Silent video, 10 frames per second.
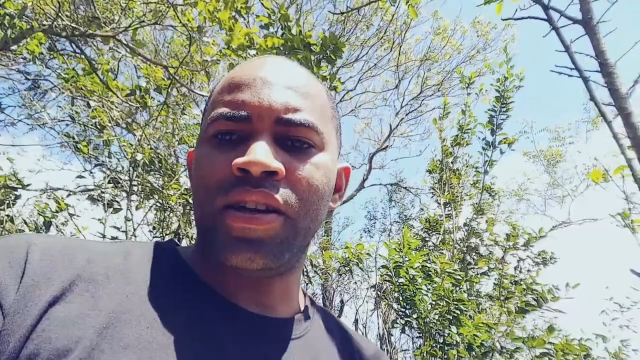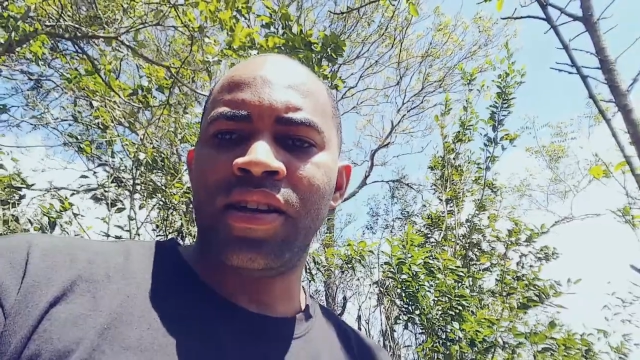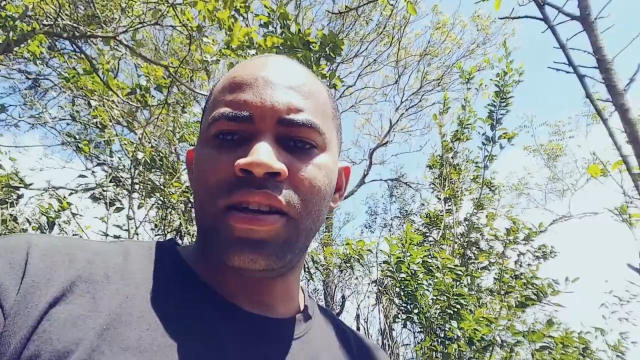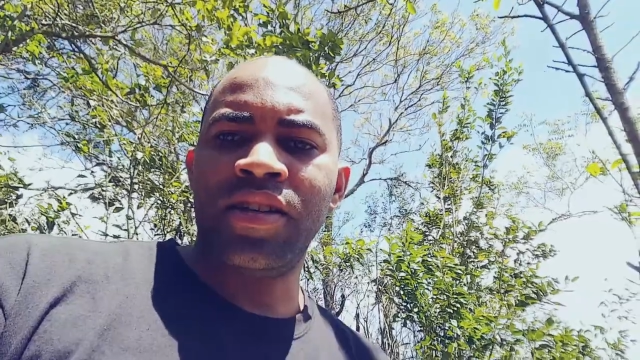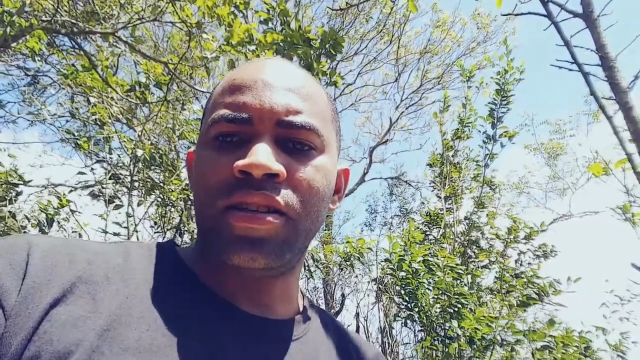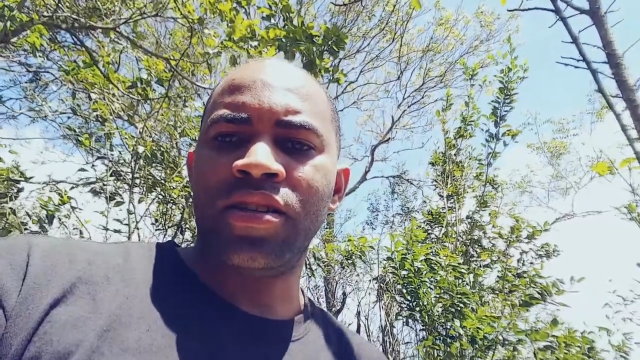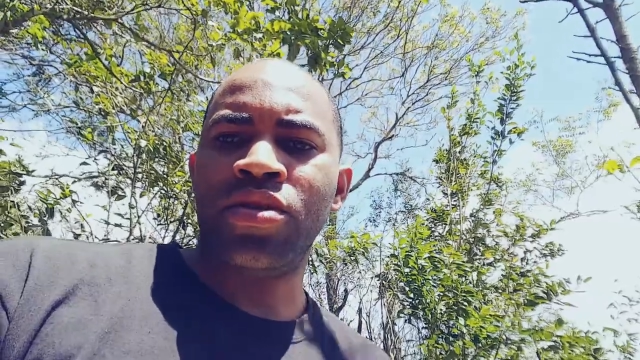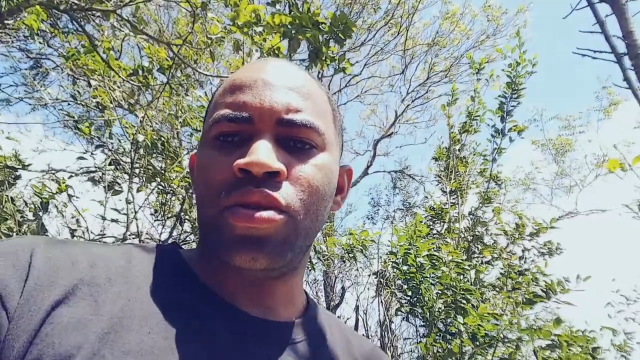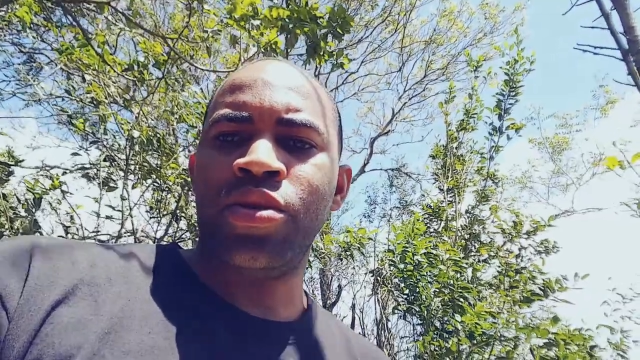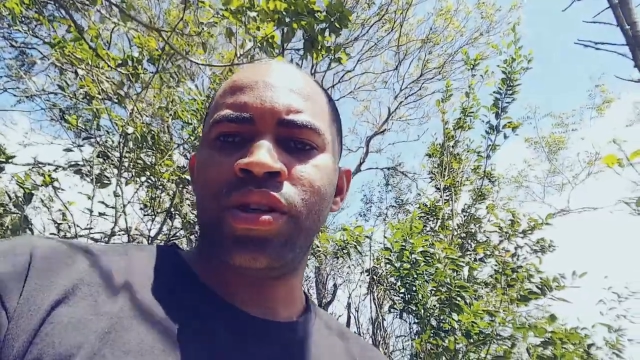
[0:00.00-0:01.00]
He is
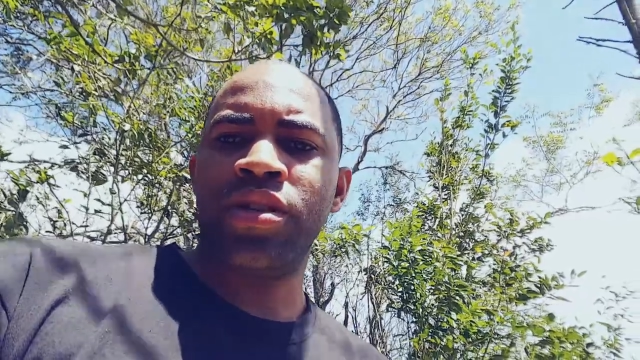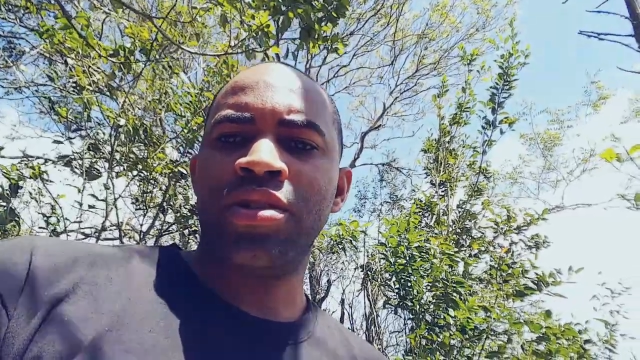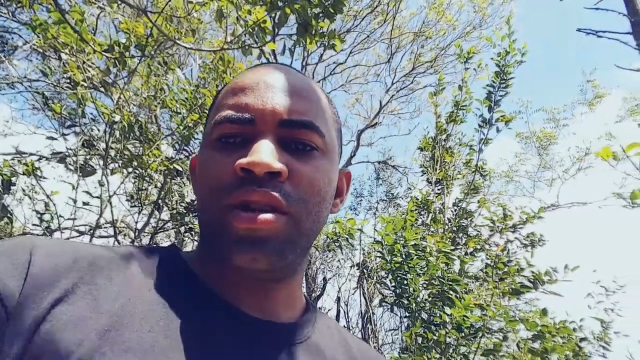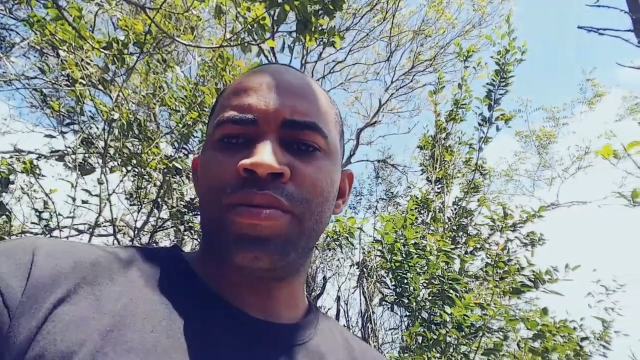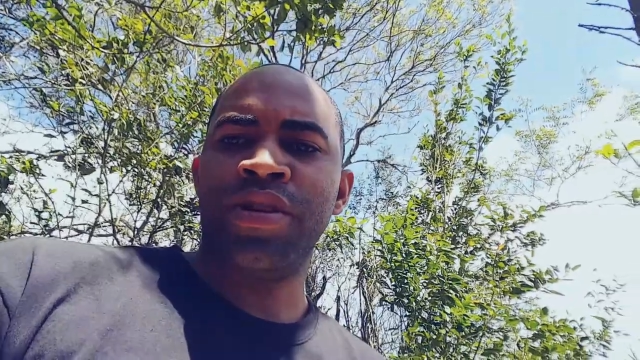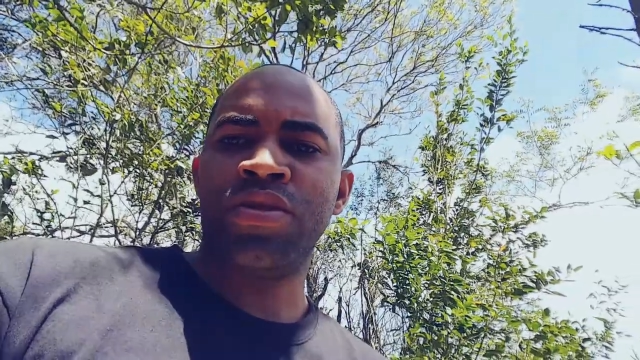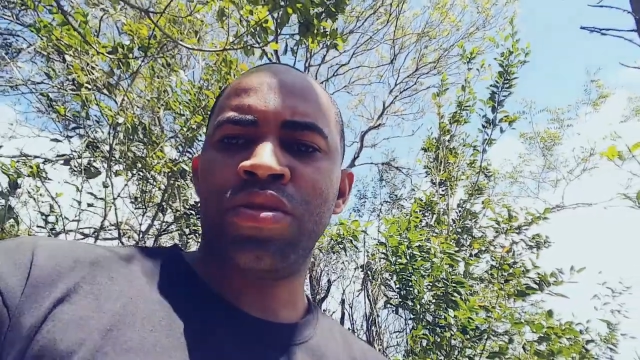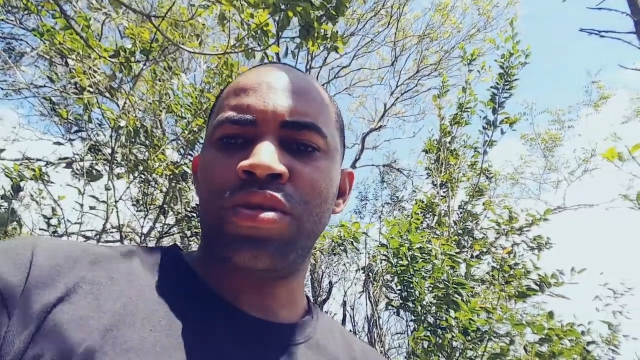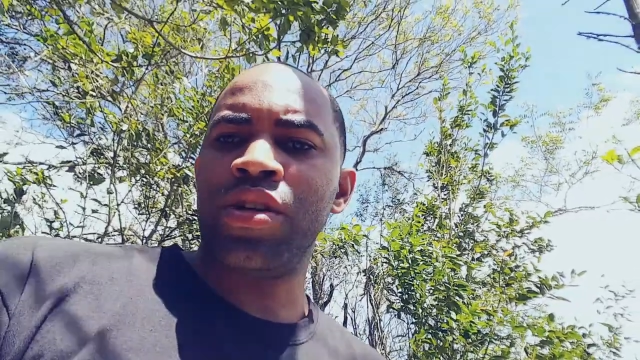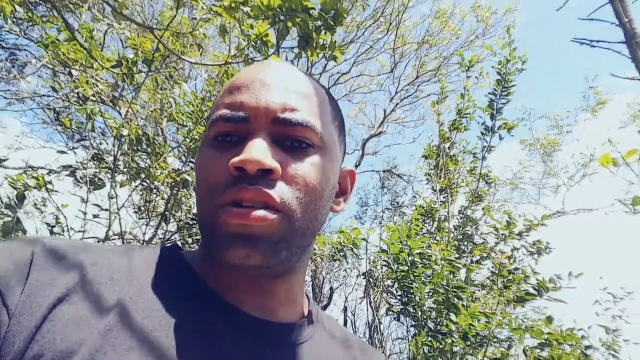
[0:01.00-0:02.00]
good in
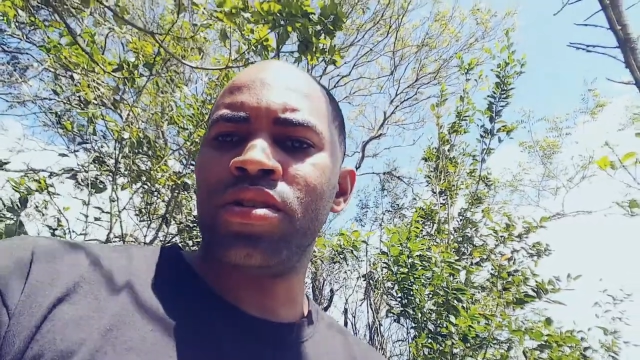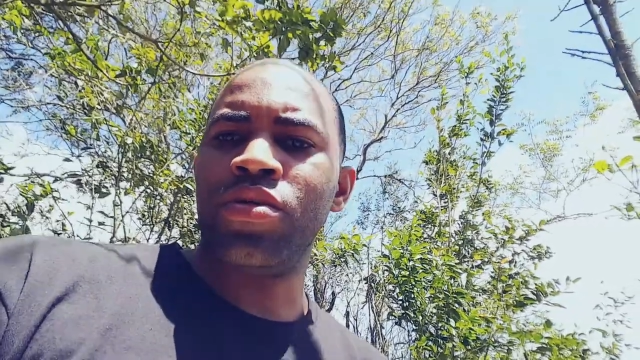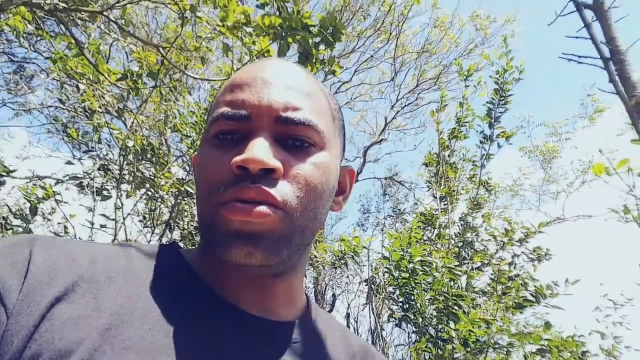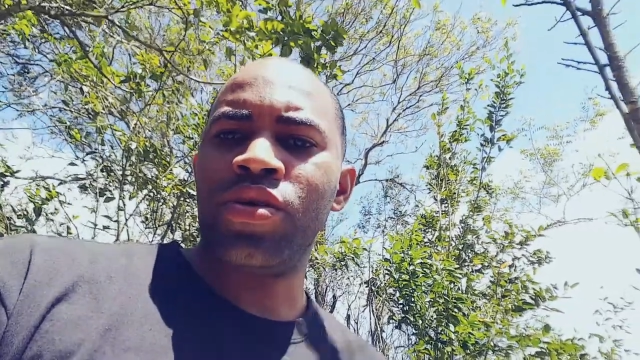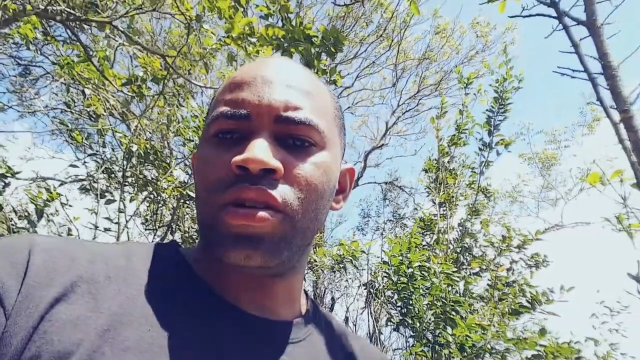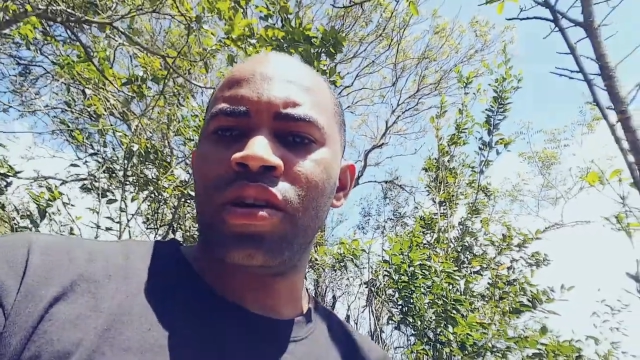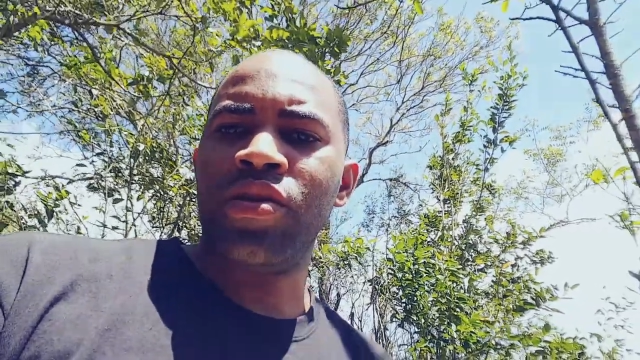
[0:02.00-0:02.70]
Silverstone. He is good in the